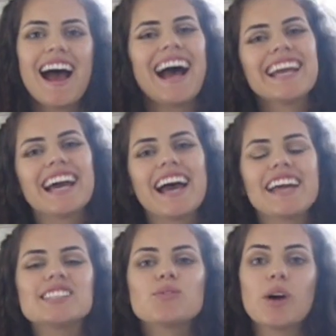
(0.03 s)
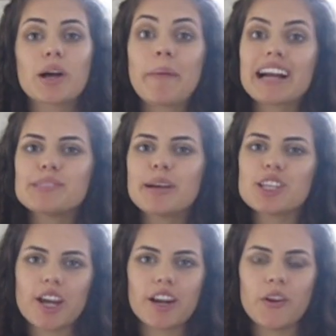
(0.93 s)
Hi guys, welcome back to my
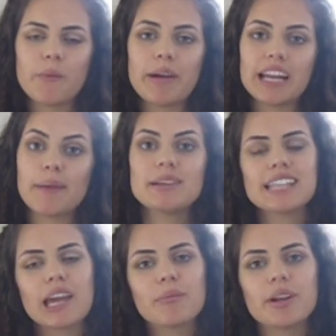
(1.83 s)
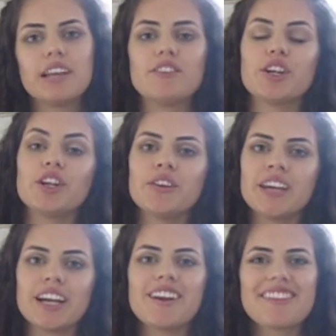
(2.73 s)
channel. My name is Cameron. If you're new
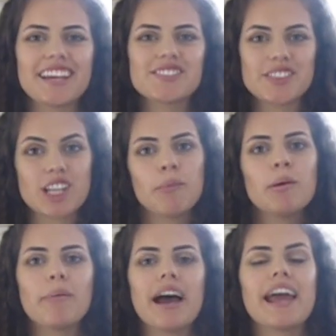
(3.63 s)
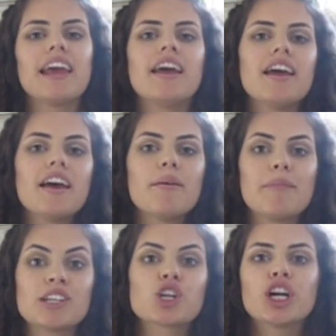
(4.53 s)
here, thanks for stopping by.
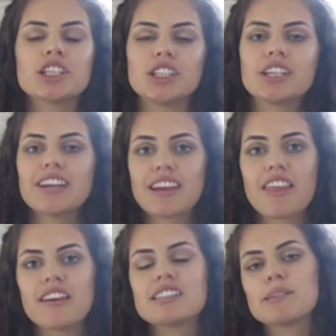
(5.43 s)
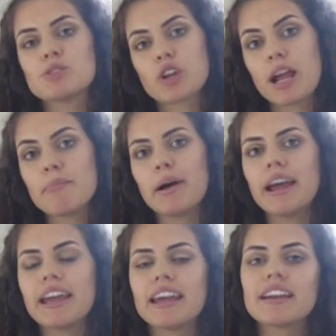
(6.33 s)
Make sure to click the subscribe
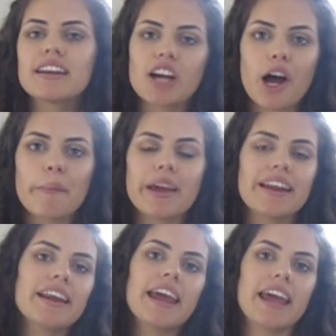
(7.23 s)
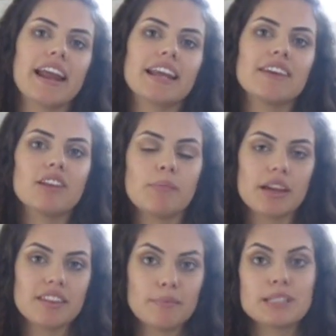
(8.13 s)
button, comment, and give it a
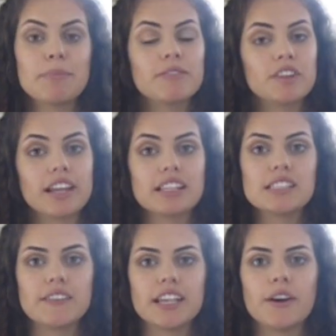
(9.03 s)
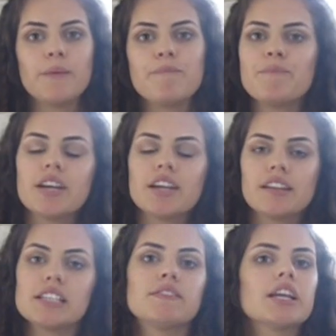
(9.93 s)
big thumbs up if you like this video.
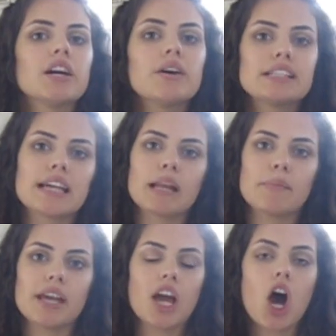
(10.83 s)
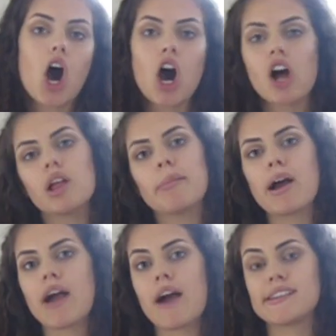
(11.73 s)
This video is going to be all
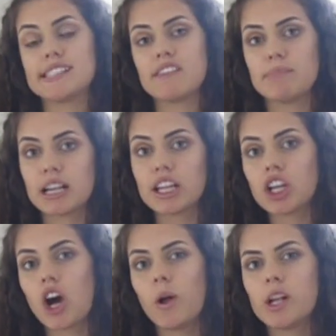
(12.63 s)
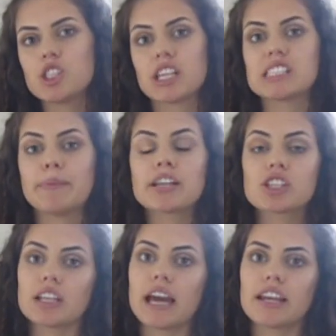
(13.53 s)
about how to save money in college,
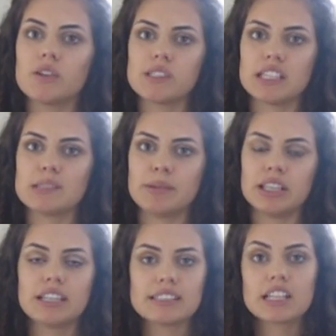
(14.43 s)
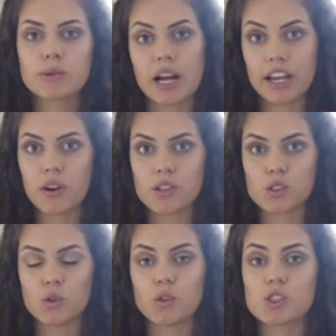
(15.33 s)
especially at UCSB, because that's where I go to
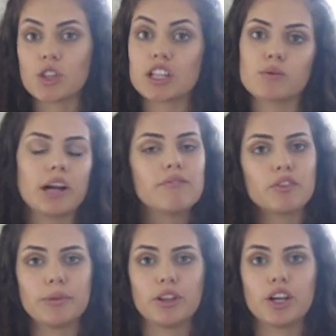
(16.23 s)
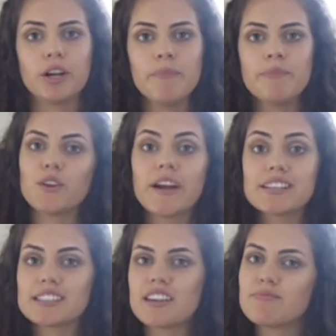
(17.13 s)
school, so that's where I'm familiar. If you like
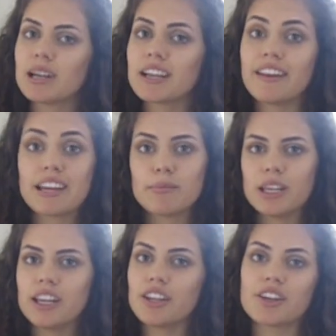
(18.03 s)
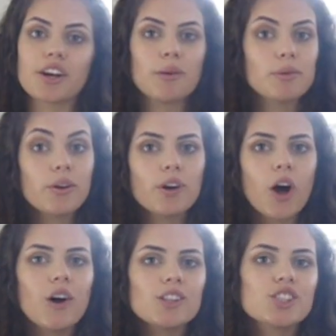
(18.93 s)
to save money like me and you're a broke
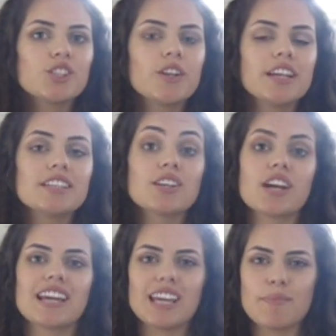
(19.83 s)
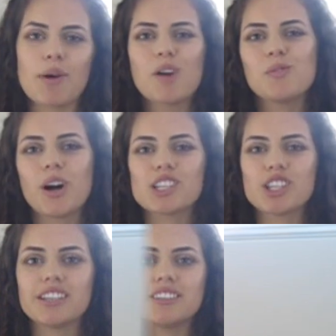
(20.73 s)
college student, keep on
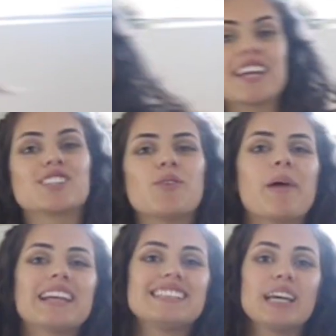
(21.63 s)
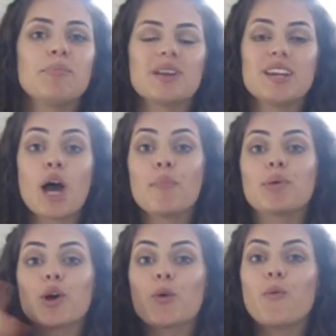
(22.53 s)
watching. Okay, so my tip
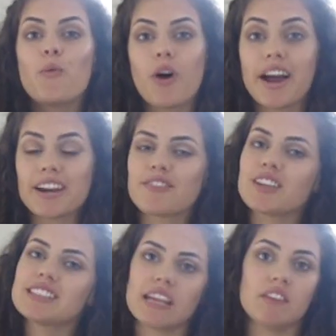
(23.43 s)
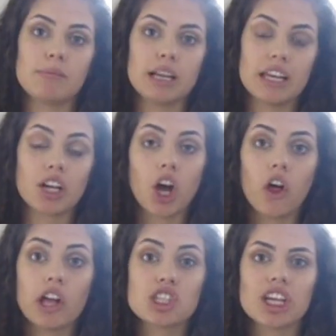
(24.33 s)
number one for saving money in
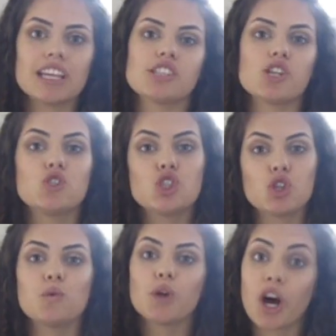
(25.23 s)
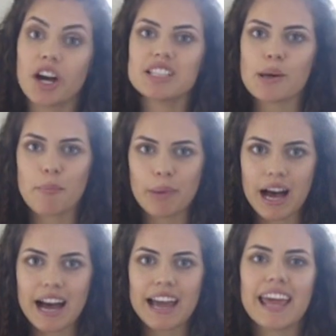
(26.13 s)
college is do not
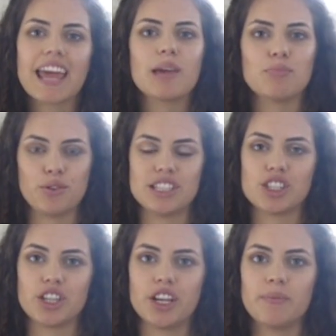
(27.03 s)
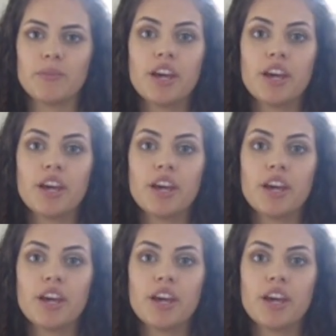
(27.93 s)
buy a printer.